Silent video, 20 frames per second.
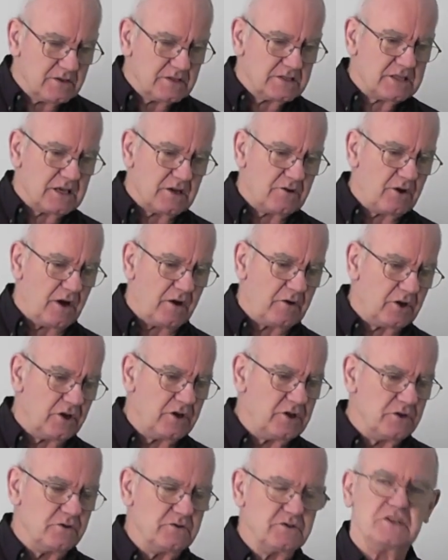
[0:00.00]
So I'm
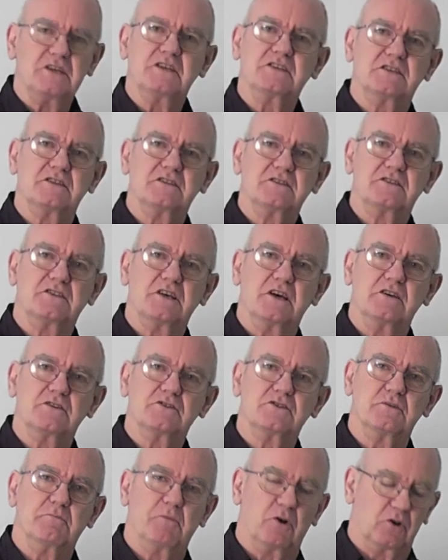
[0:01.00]
going to use this as the